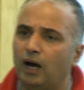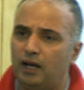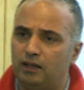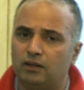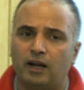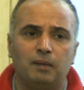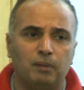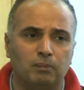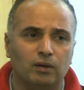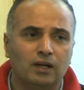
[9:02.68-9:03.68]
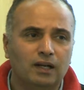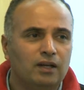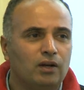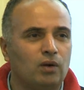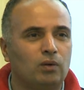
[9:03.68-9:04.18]
hiring the right people.
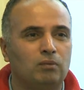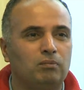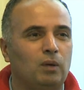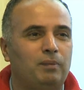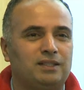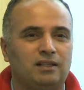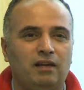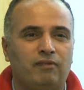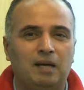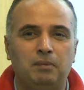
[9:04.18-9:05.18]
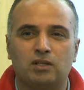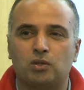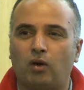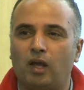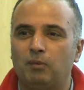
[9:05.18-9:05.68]
You know, you'll, you'll basically find me just
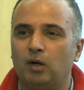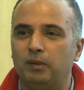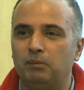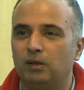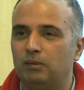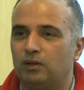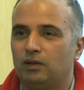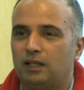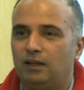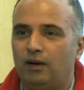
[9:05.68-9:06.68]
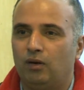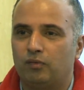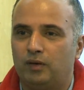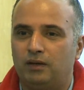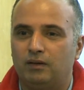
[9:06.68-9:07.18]
talking about people because at the end
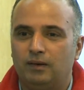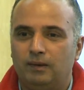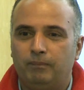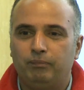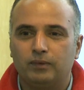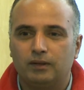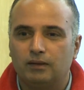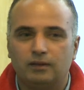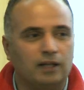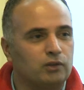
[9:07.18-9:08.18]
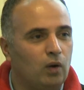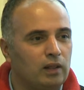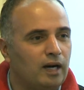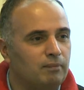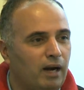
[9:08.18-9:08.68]
of it, that's all
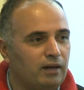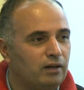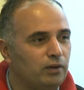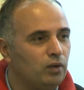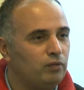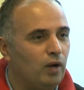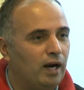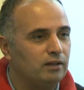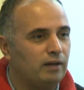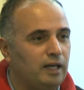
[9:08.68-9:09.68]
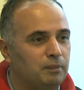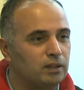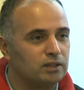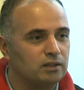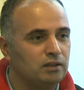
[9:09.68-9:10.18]
that mattered. You know, if you had the right
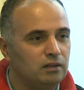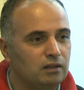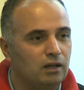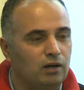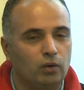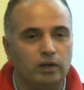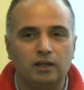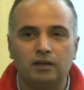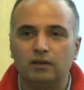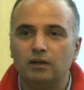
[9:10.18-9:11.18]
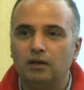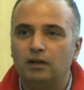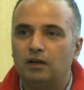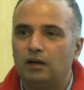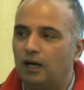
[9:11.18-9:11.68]
person uh, doing it,
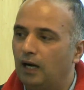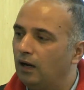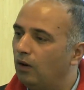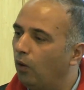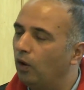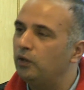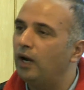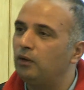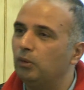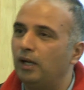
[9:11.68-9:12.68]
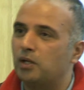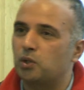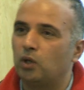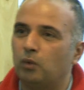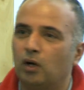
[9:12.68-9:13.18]
uh, all you had to make
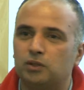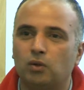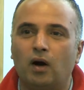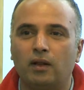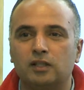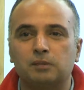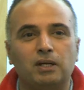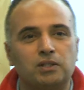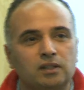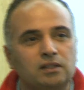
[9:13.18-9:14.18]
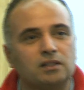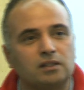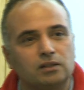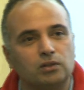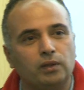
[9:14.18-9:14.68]
sure was you got in the
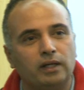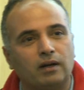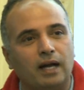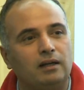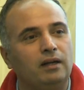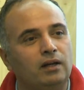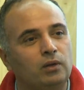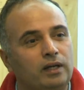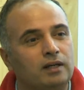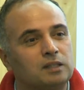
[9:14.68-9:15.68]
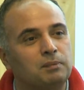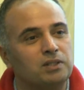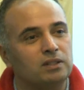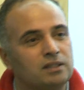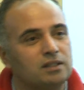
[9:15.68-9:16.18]
specialists. So you need the right leader, you needed the
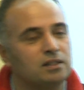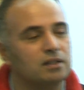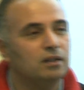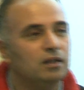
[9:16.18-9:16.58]
specialists,